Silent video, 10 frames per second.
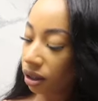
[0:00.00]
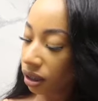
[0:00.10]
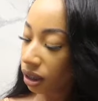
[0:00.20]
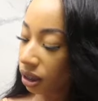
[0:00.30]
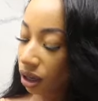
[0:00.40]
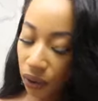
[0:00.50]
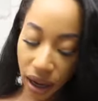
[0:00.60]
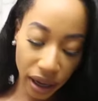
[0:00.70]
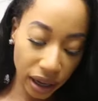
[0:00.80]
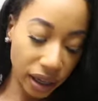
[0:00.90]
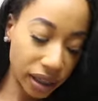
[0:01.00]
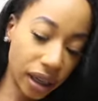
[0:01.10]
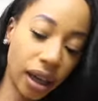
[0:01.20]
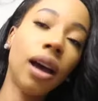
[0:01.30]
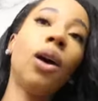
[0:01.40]
so guys,
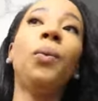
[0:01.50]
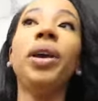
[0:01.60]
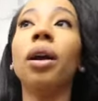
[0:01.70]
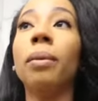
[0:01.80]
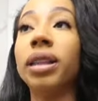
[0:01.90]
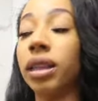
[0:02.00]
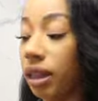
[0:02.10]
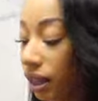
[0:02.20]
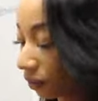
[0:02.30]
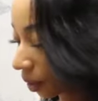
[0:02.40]
we are about to leave.